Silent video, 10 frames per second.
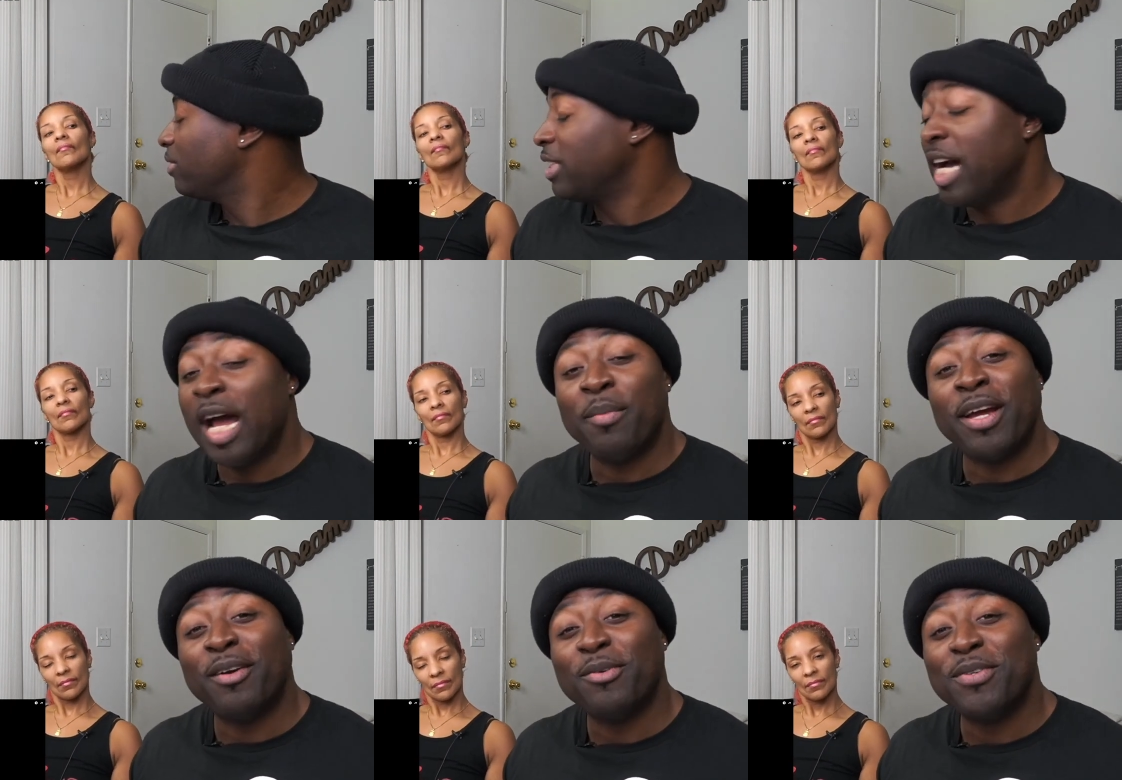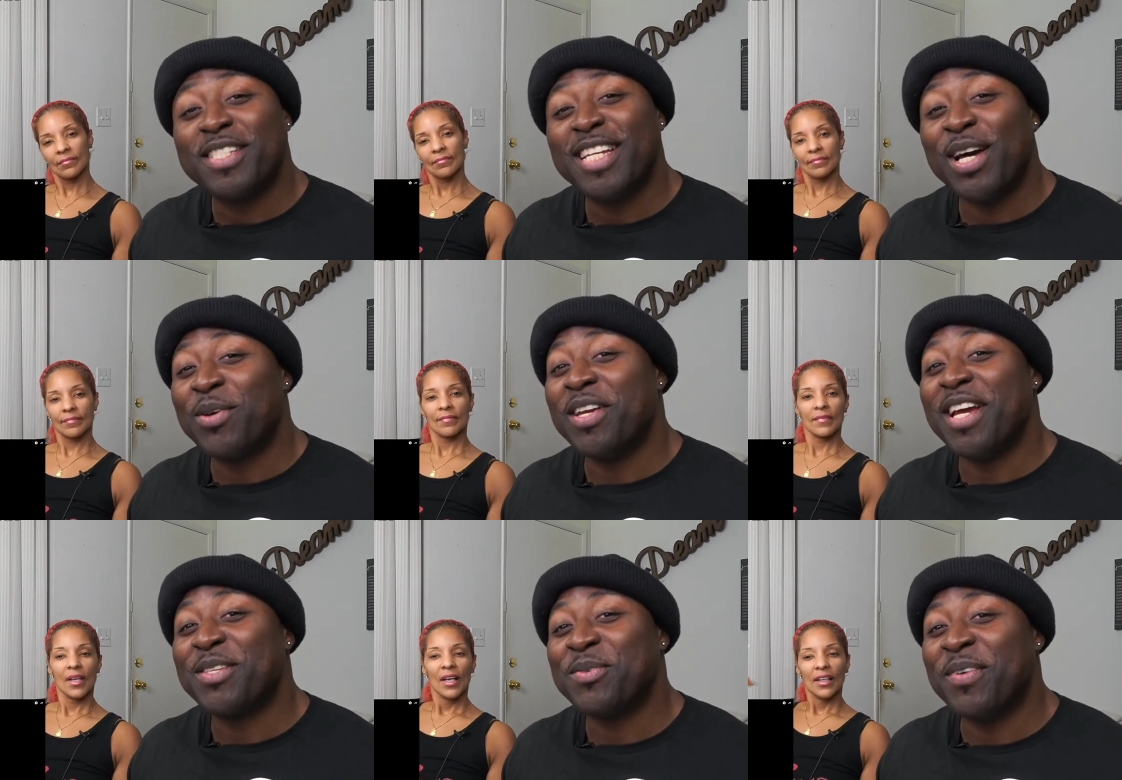Speaker 1: All right, man. We'll see you on the
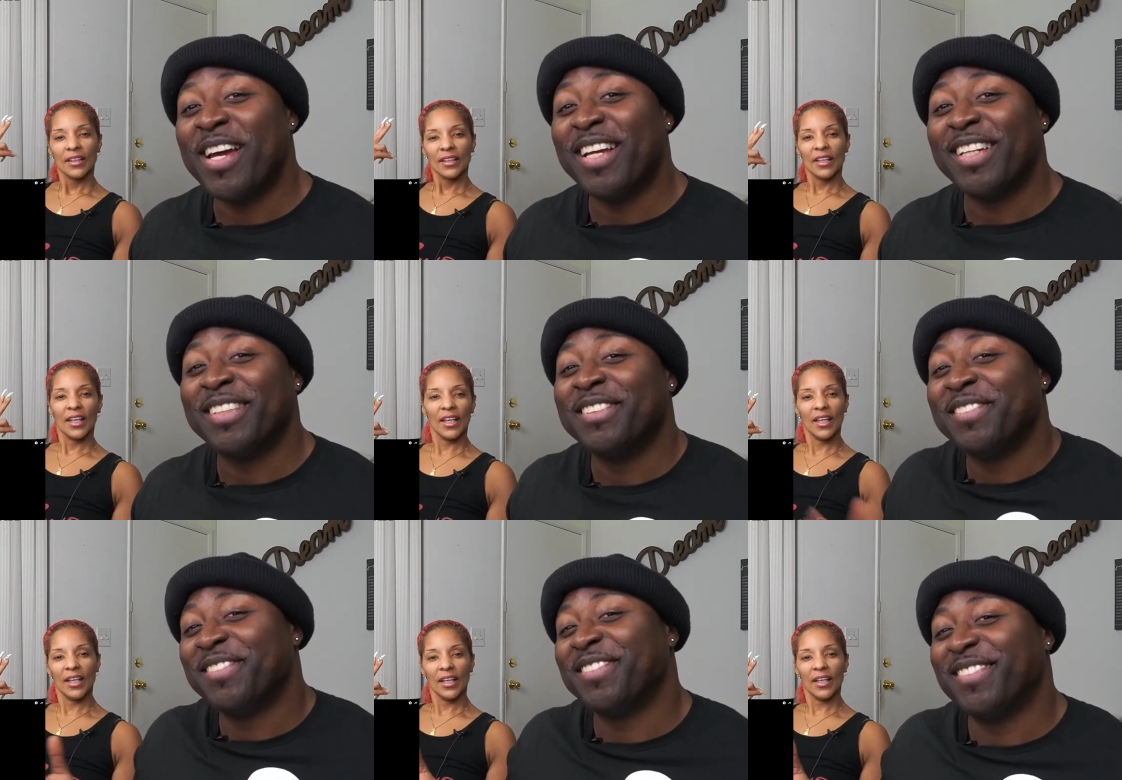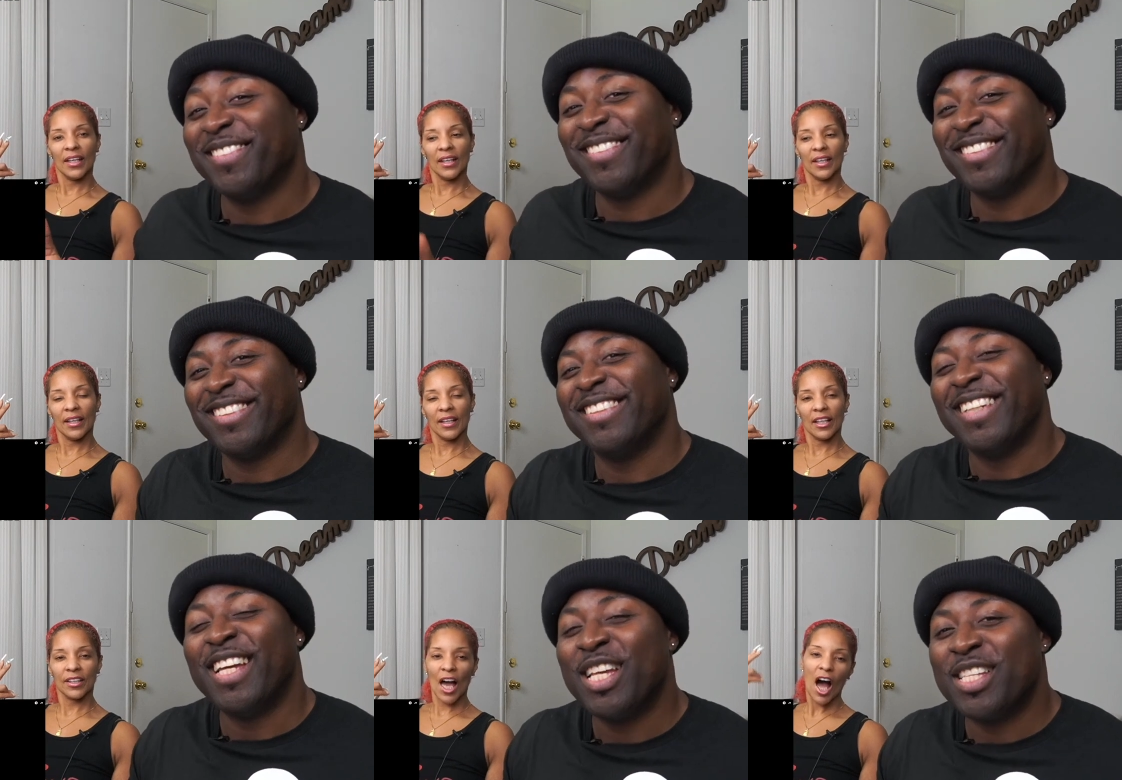next one, man. Yeah.
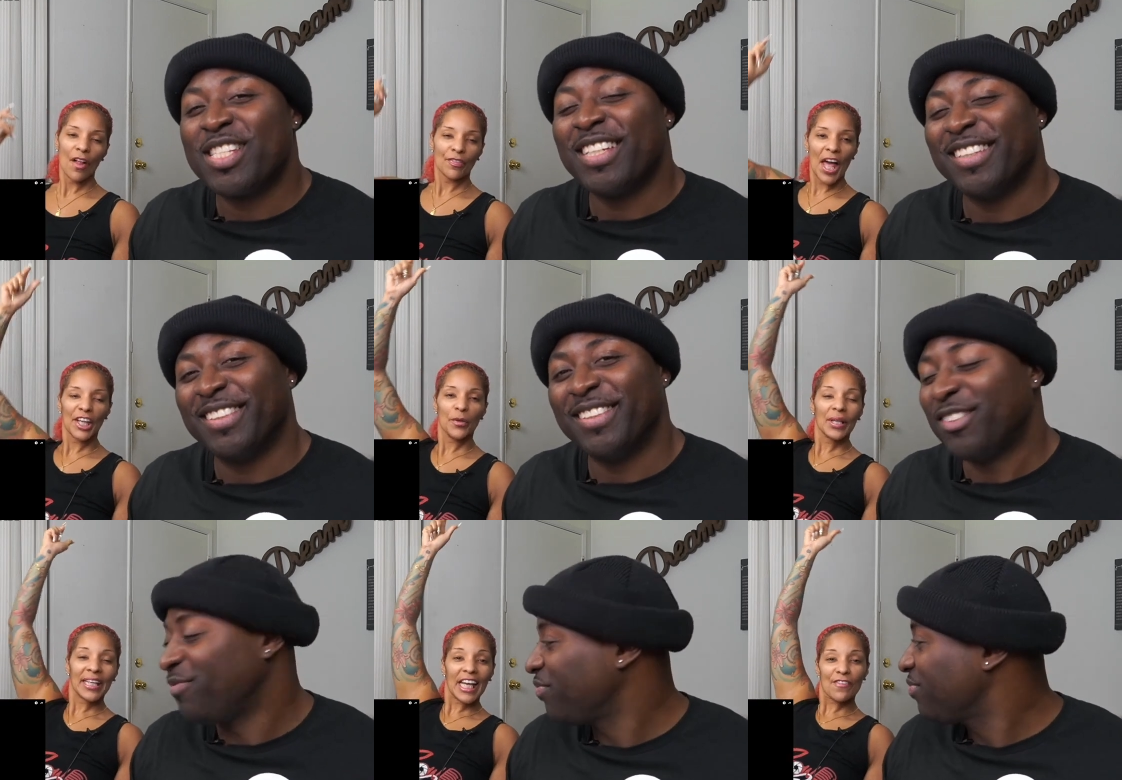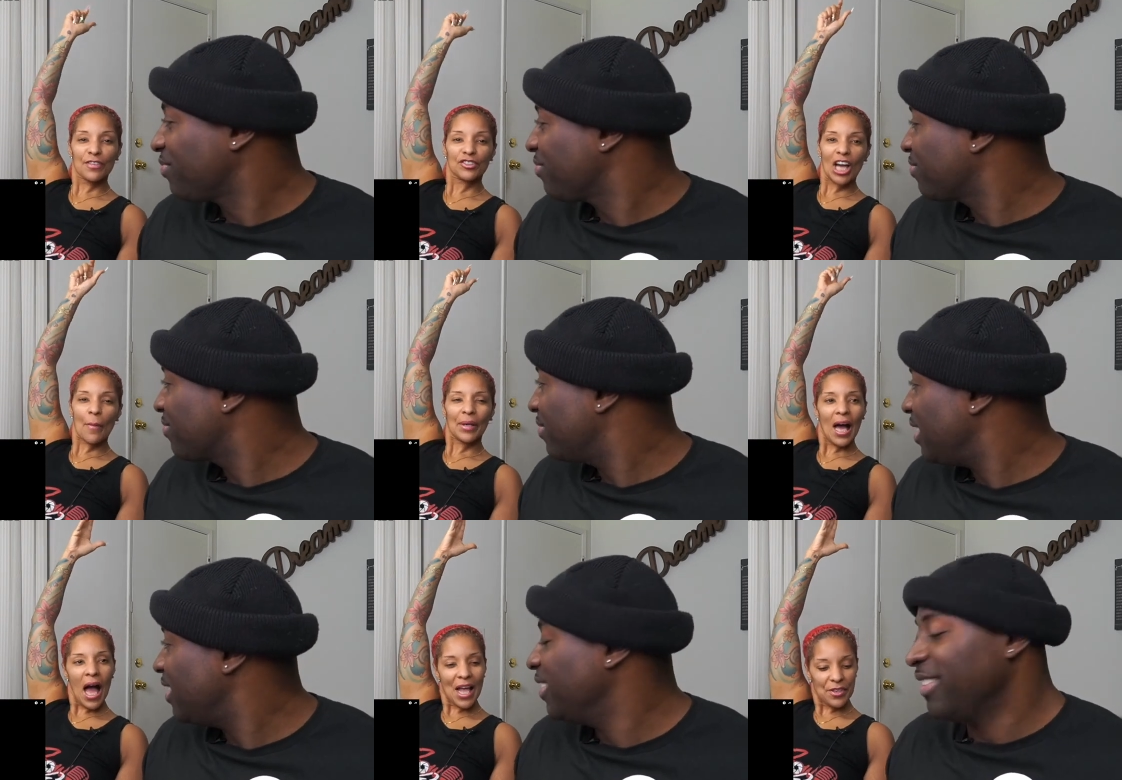
Speaker 2: Y'all, thank you again for dropping.
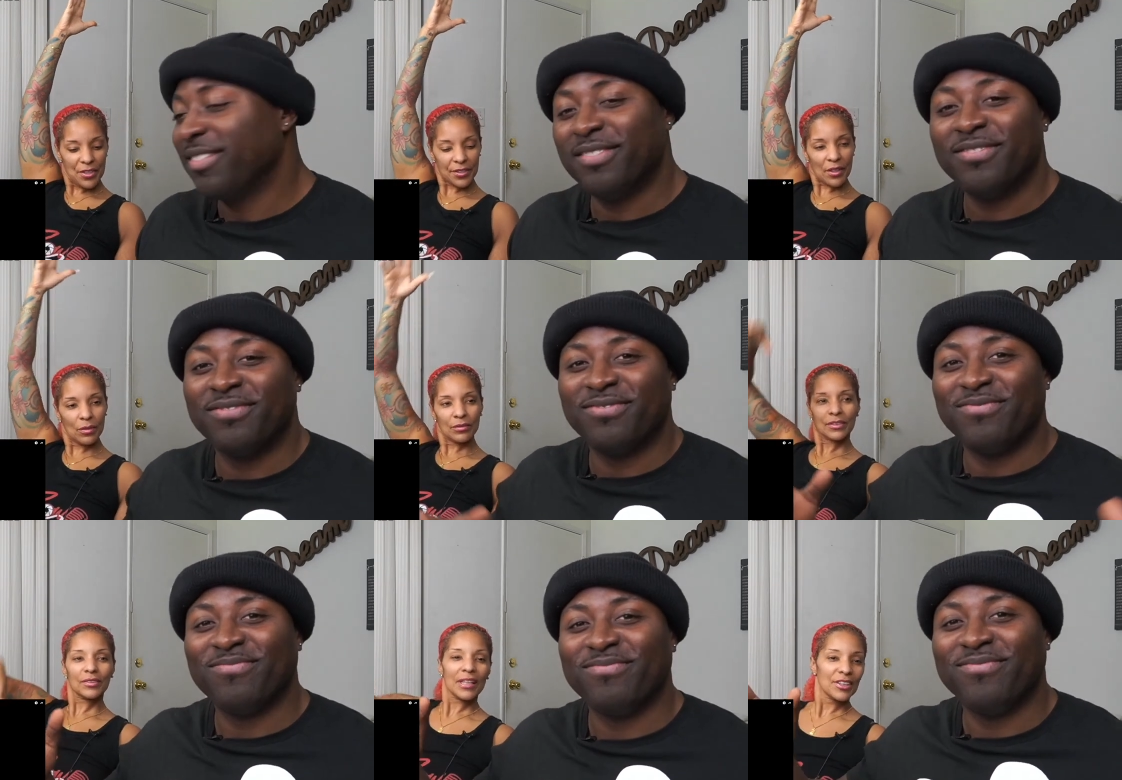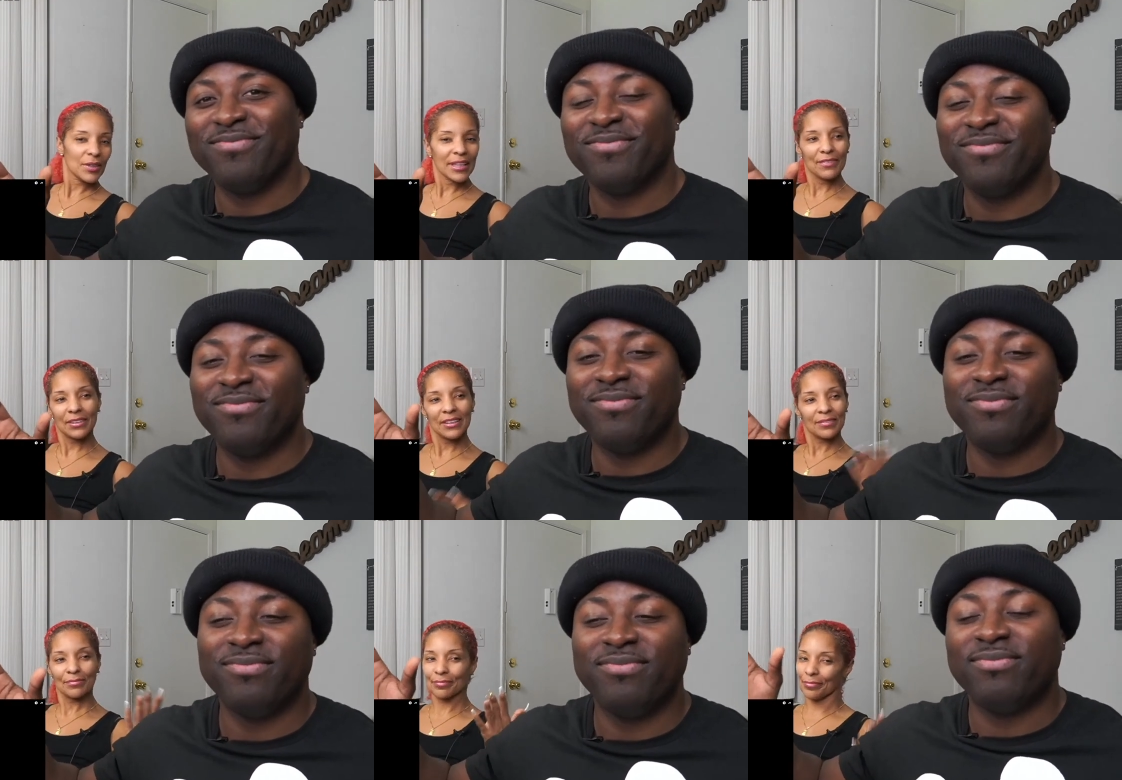You ain't
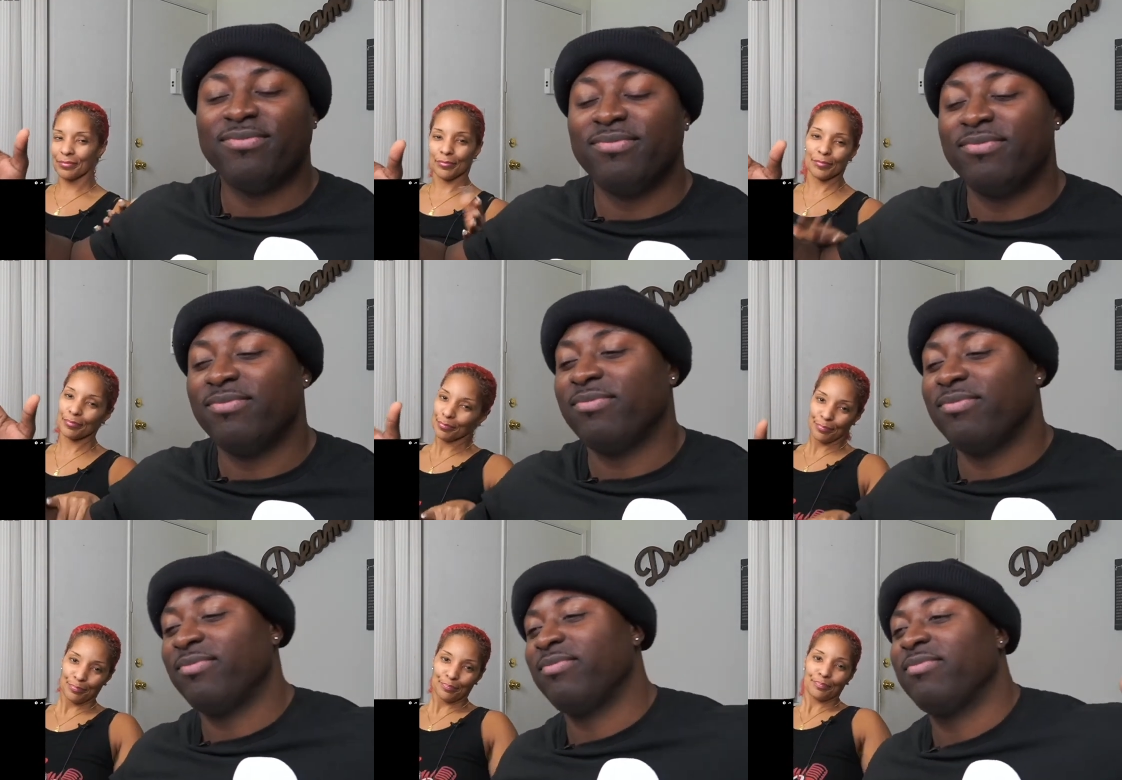even,